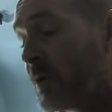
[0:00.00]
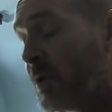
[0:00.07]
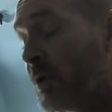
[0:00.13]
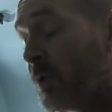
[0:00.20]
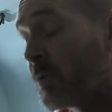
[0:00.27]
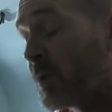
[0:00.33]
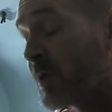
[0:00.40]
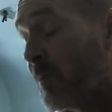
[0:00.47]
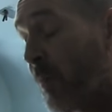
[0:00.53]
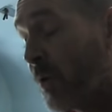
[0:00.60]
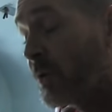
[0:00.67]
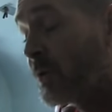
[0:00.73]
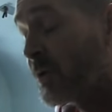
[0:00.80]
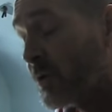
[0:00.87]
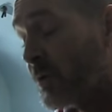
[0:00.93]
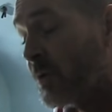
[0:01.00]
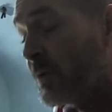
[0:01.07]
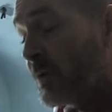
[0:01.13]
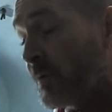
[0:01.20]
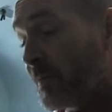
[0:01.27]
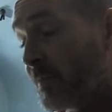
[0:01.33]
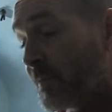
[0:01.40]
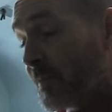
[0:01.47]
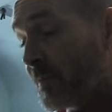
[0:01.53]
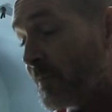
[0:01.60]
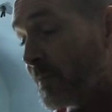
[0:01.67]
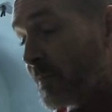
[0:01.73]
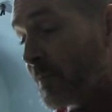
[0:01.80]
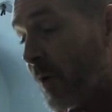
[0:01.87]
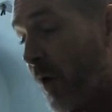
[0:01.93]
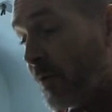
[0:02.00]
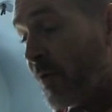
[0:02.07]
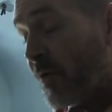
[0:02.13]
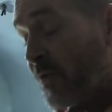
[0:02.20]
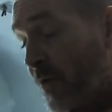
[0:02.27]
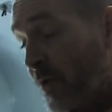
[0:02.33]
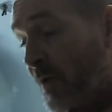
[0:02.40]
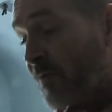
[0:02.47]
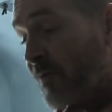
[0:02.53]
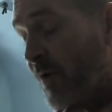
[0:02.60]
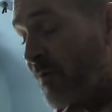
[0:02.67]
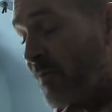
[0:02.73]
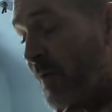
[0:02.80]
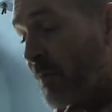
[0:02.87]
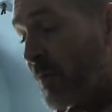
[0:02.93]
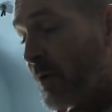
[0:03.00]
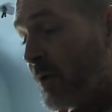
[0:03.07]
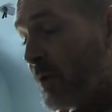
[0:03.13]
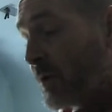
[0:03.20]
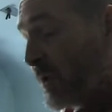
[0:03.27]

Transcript: did you mm-hmm. respond to? On the 3rd of November, you